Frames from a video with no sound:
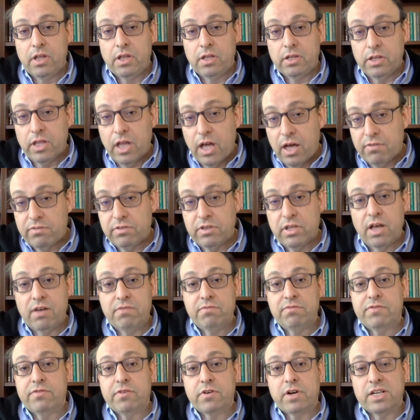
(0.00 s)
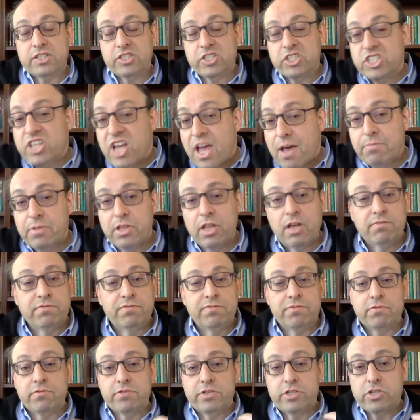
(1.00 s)
Love for Hashem, love
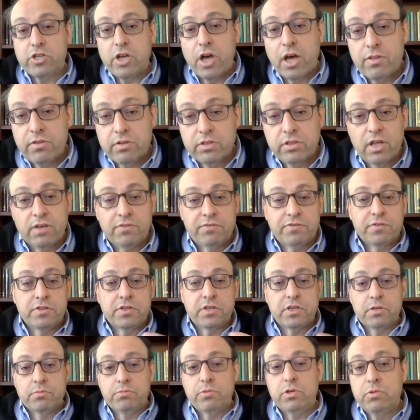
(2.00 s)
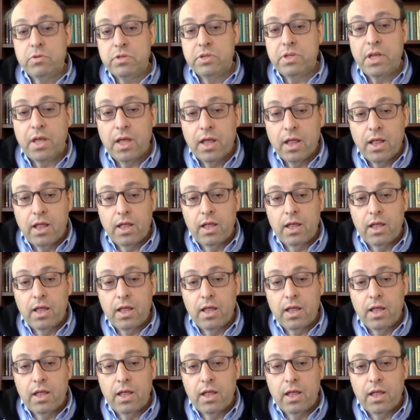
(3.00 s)
for each other, love for the community.